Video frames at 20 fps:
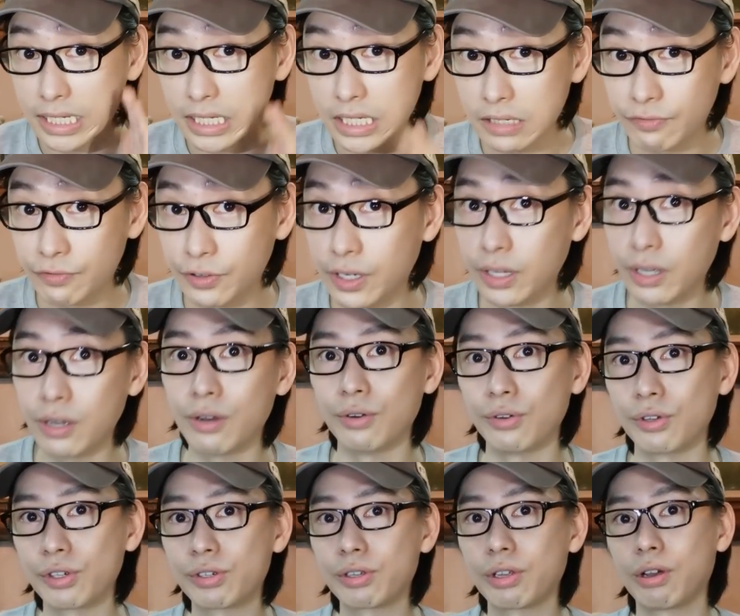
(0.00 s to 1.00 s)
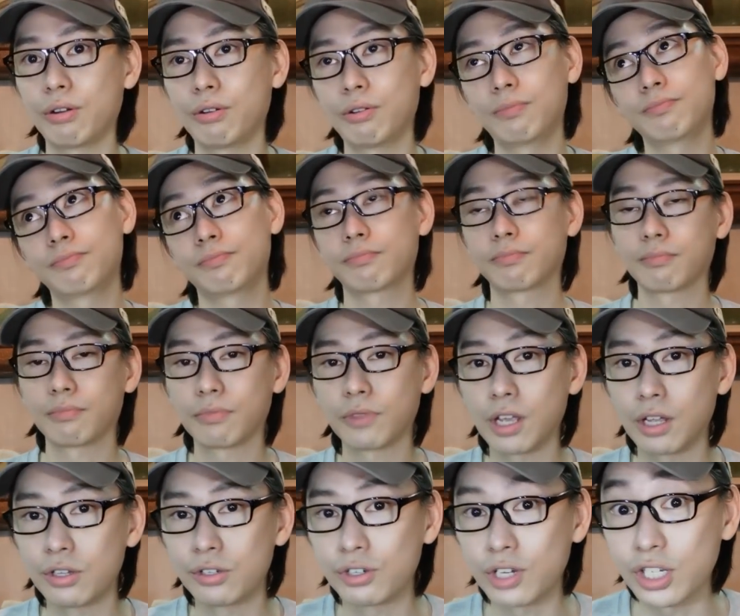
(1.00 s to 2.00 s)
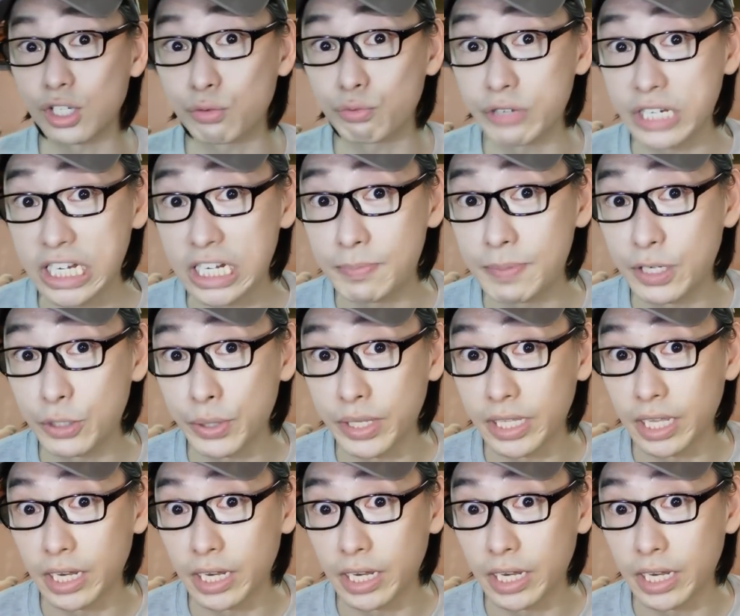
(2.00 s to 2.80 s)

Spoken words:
YT videos, so just read